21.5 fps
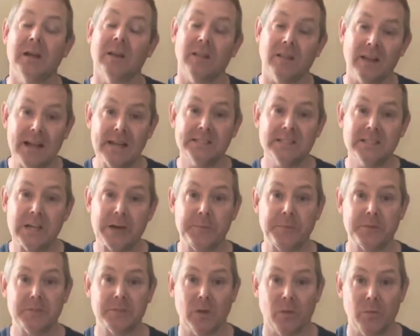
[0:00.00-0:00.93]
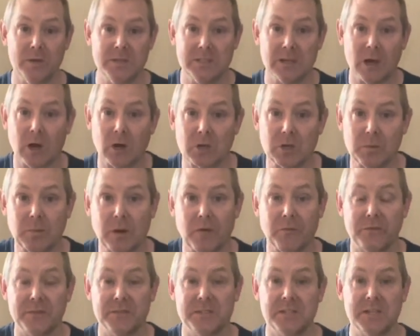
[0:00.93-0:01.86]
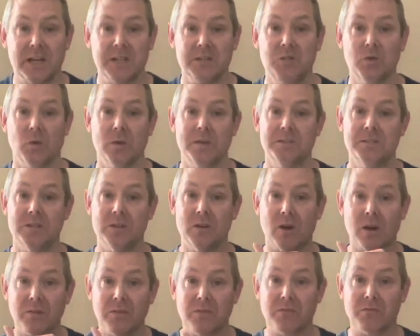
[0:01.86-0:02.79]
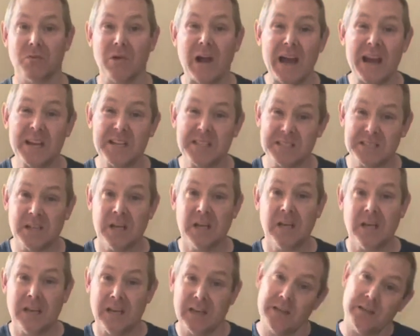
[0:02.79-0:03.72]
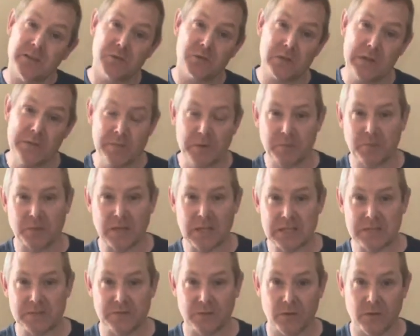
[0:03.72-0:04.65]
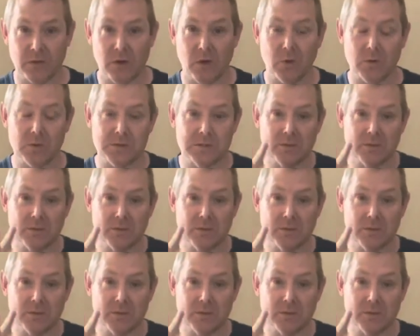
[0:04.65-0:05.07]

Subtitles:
Last episode, we talked about facet joints and arthritis and the treatment plans for those.